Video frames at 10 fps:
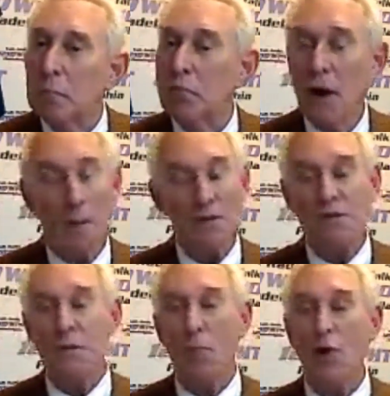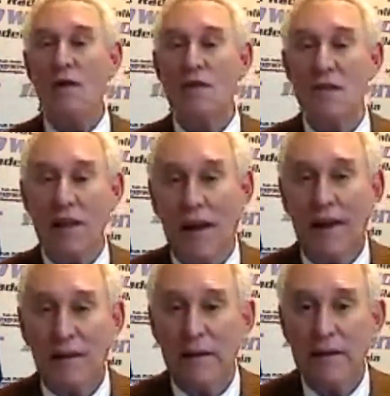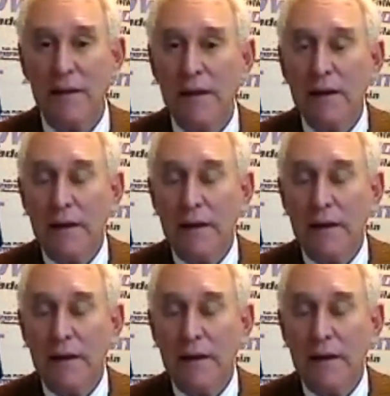had promised the boys at Langley